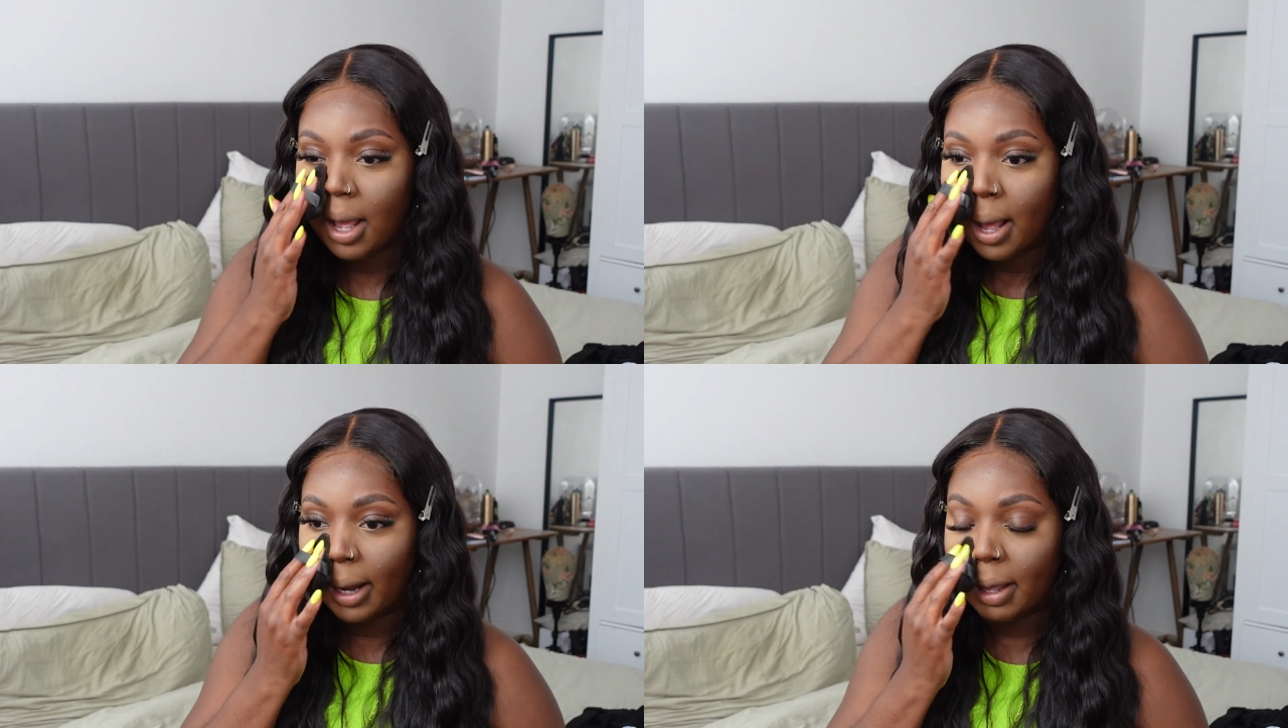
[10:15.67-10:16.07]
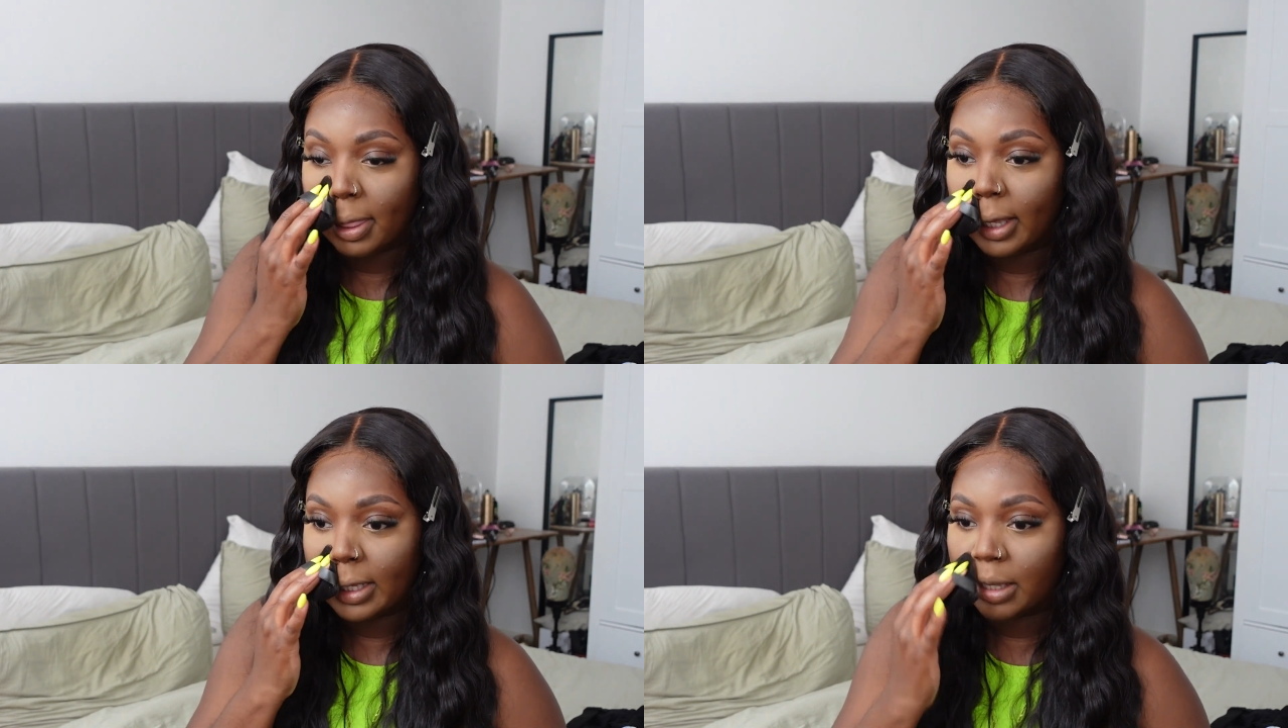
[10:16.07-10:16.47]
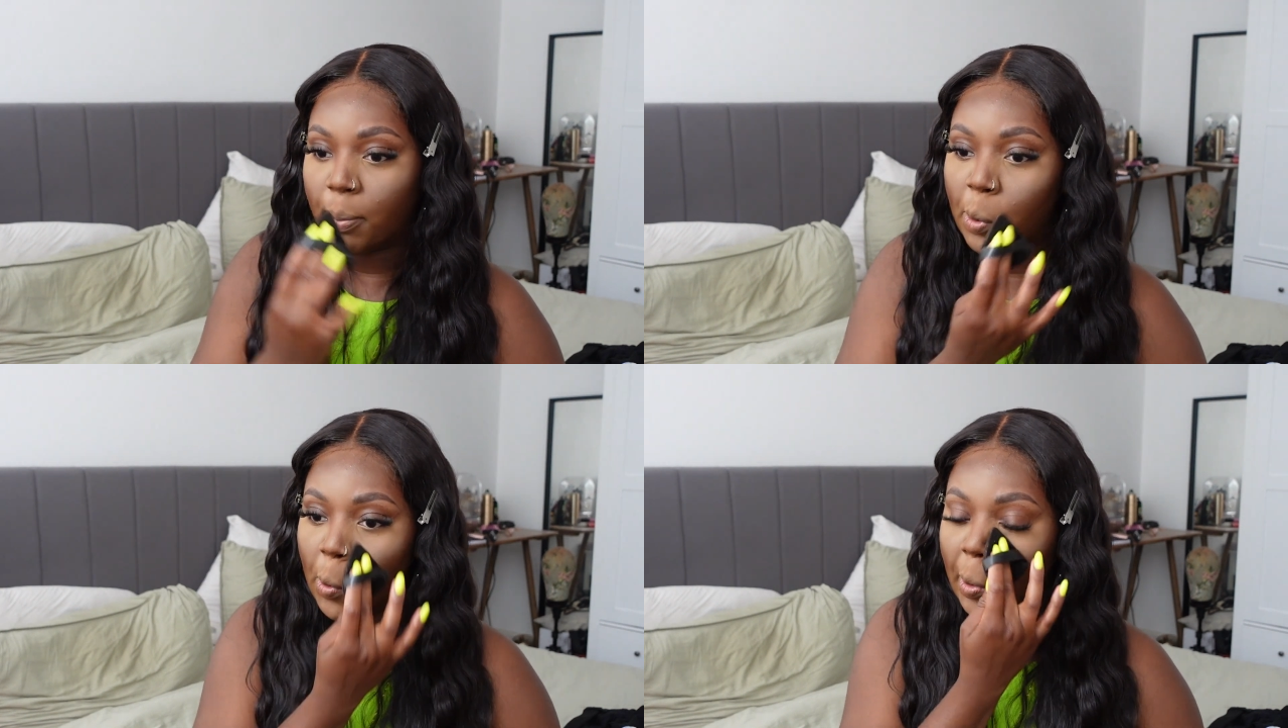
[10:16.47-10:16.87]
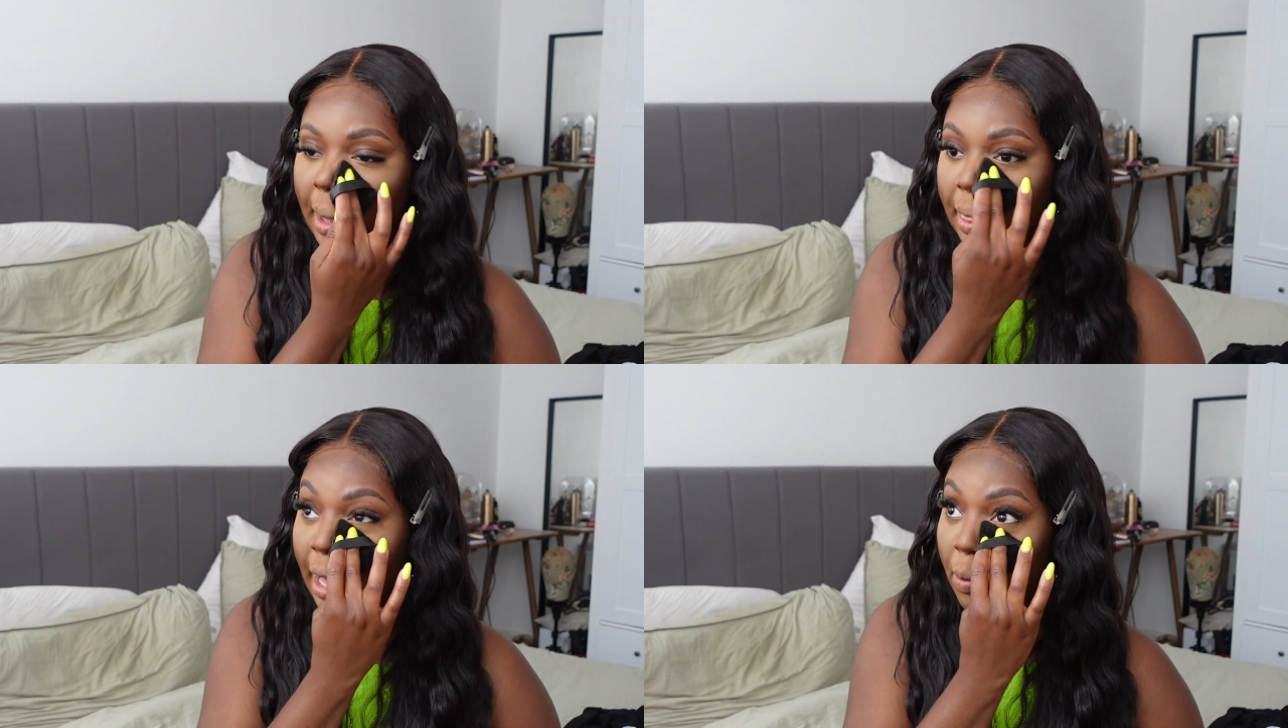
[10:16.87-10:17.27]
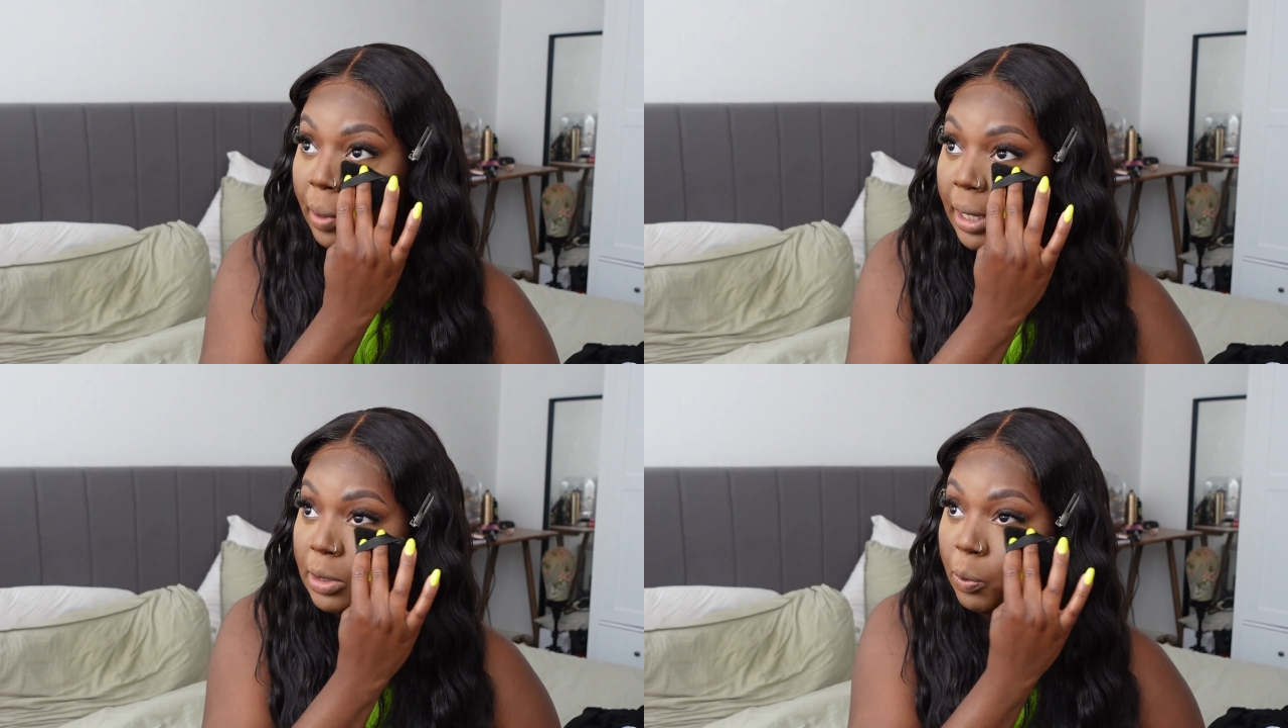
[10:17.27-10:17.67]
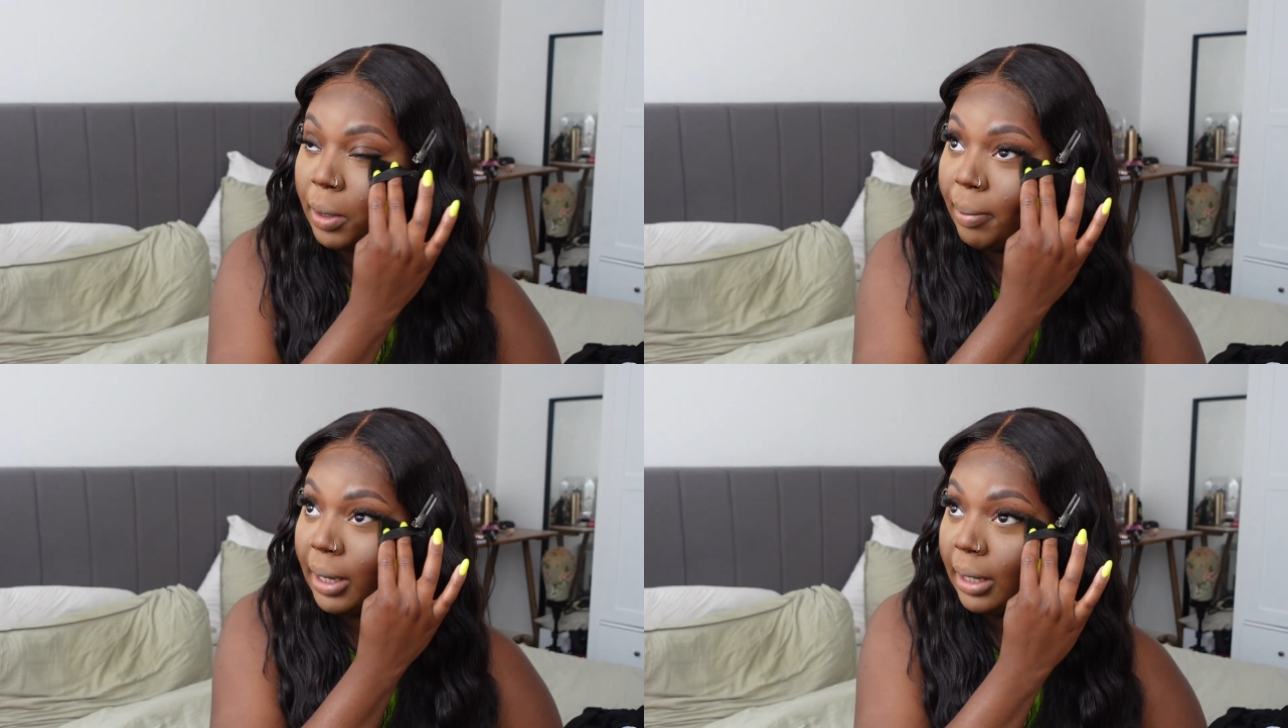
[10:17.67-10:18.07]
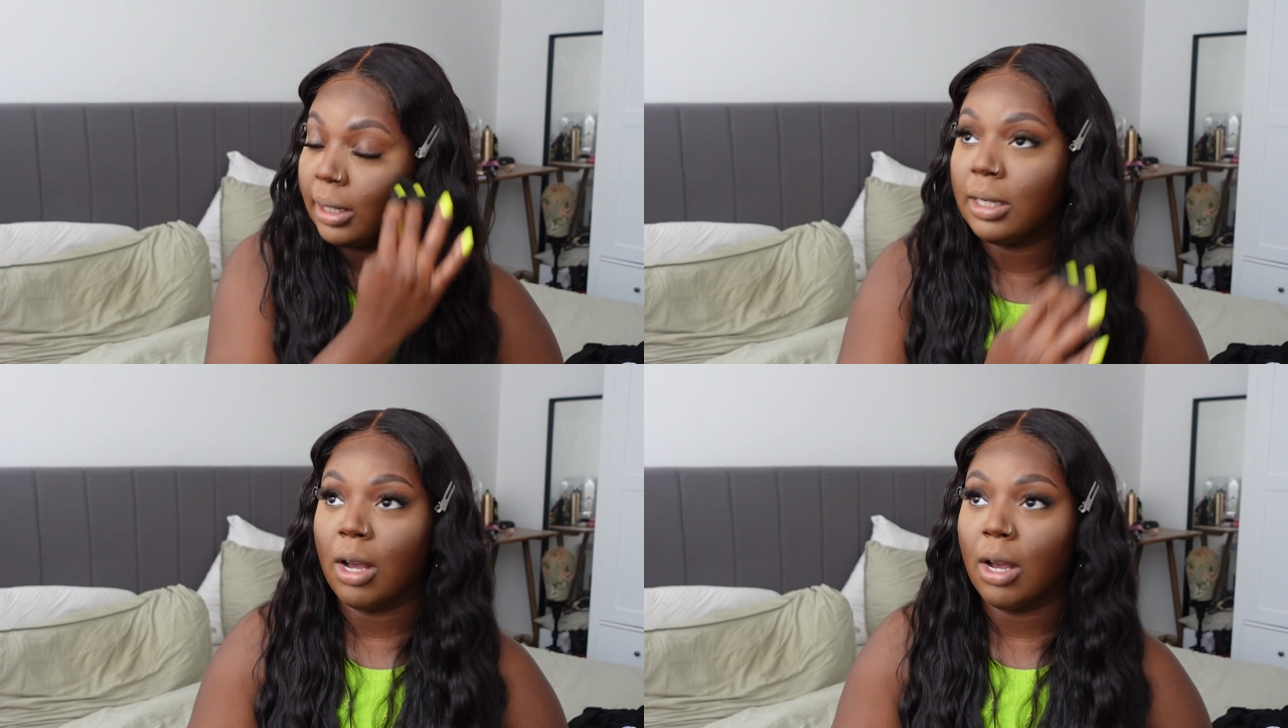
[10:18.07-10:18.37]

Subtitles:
And I think it's important that we as women,